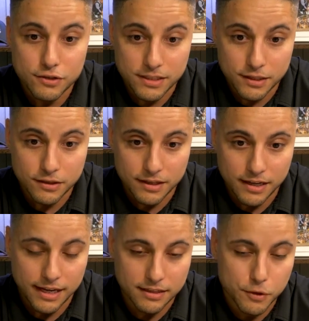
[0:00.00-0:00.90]
a year
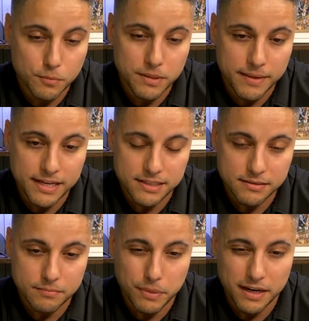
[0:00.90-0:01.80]
at WB
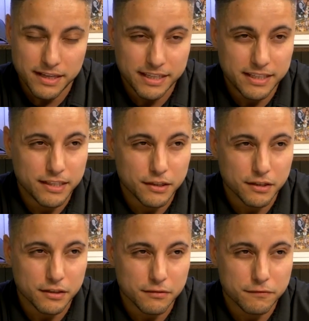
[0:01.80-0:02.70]
Mason by like
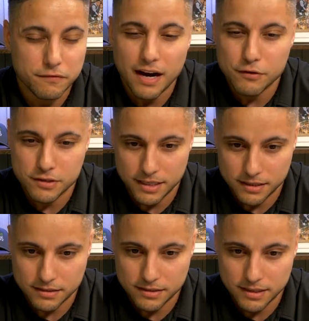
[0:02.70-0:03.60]
year 5 or 6.